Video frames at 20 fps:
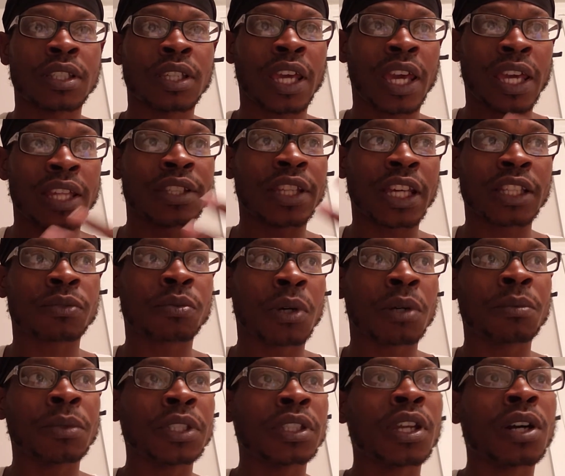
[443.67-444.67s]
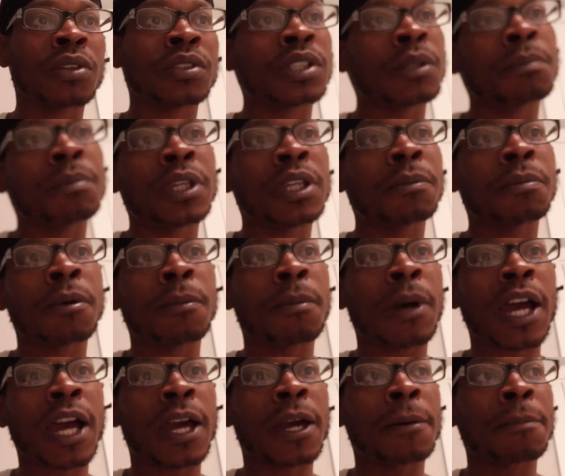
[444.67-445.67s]
and that's what we know them people
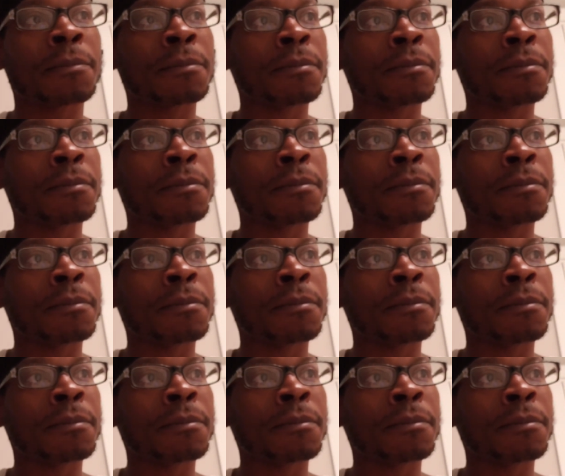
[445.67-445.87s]
by.